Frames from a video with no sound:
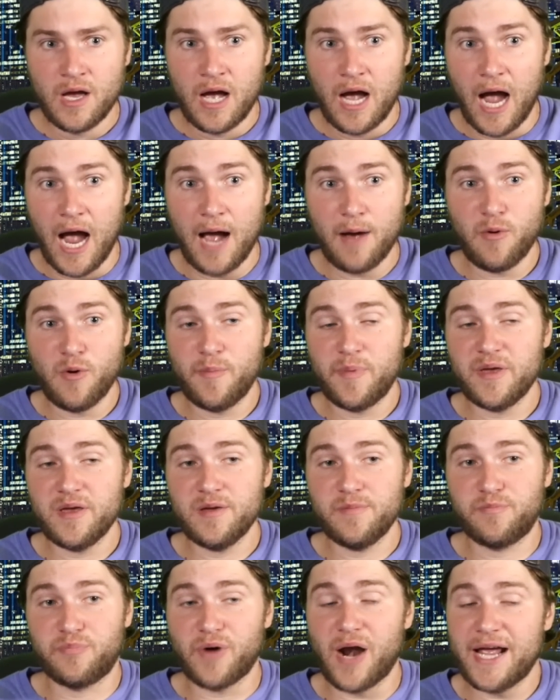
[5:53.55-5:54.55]
I will be
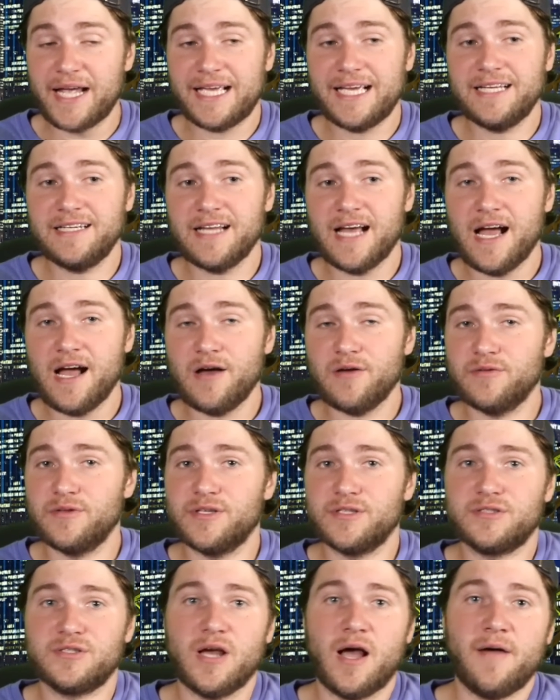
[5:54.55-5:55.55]
breaking down the
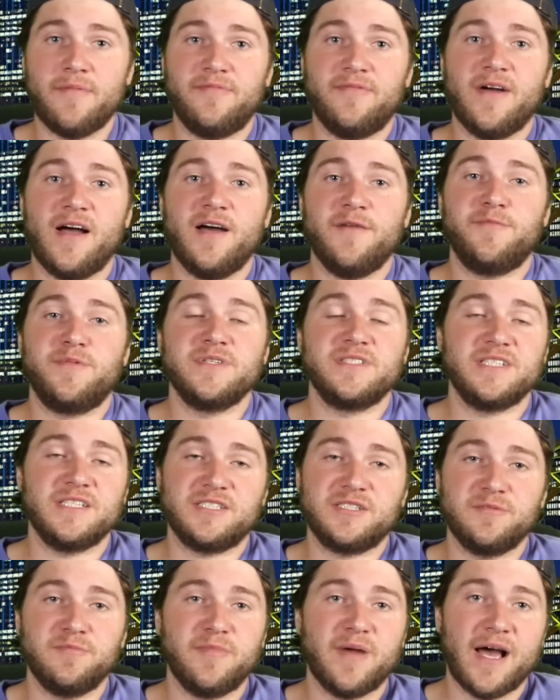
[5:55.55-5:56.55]
top five
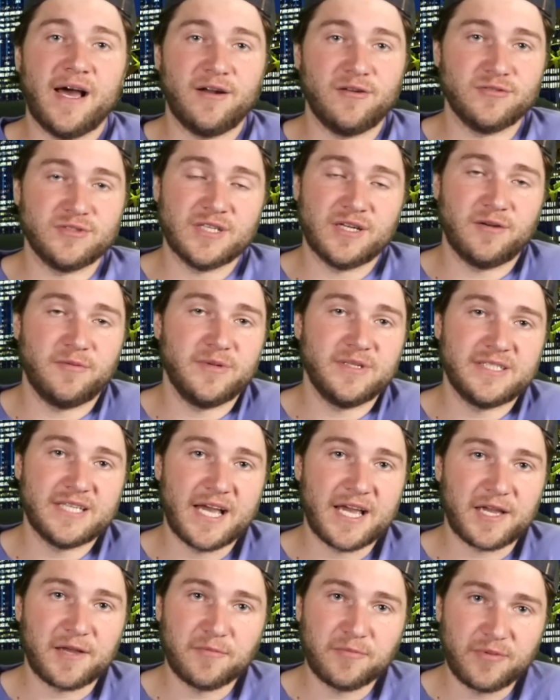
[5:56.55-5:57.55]
position battles that will be
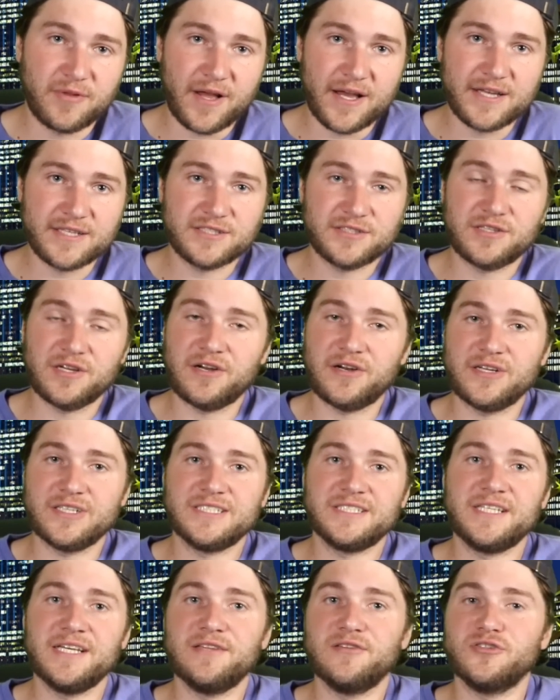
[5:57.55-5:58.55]
taking place during
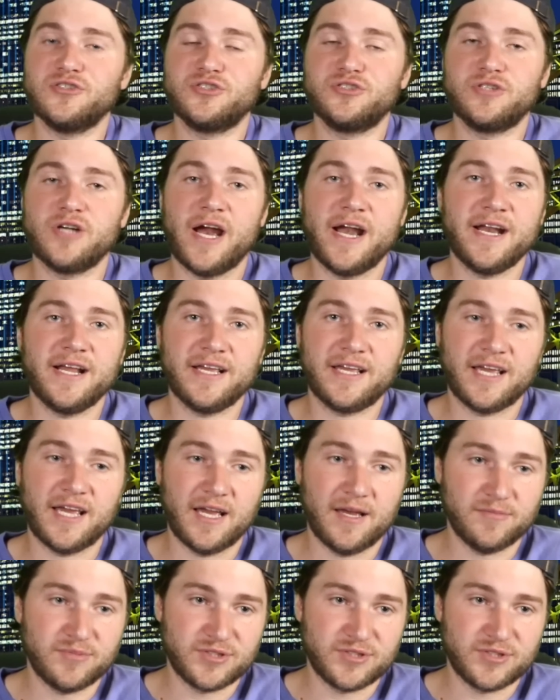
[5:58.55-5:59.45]
Steelers training camp.